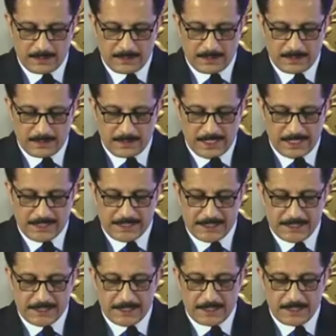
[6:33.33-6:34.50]
Ladies and
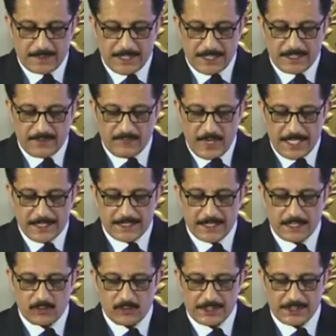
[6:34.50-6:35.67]
gentlemen, the vital
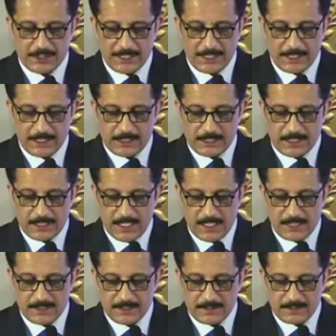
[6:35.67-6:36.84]
question in this
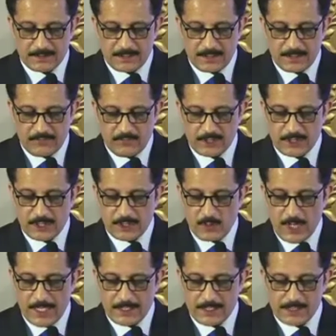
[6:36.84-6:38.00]
regard which
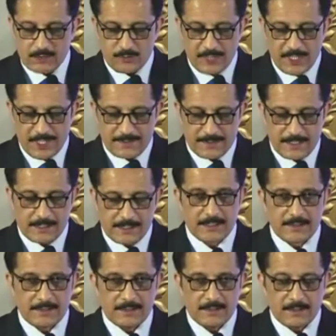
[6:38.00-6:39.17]
requires to be addressed
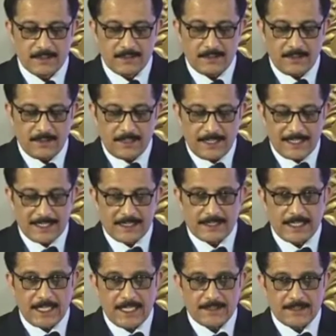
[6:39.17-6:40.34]
is
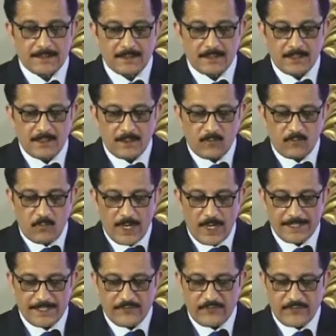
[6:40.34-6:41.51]
that why
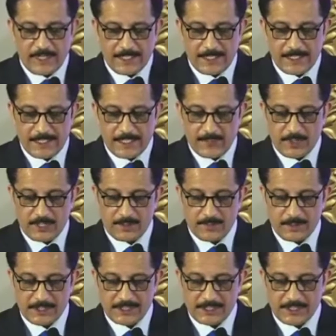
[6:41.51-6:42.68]
differently abled
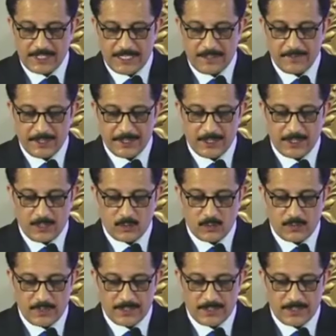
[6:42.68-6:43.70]
persons are meted out with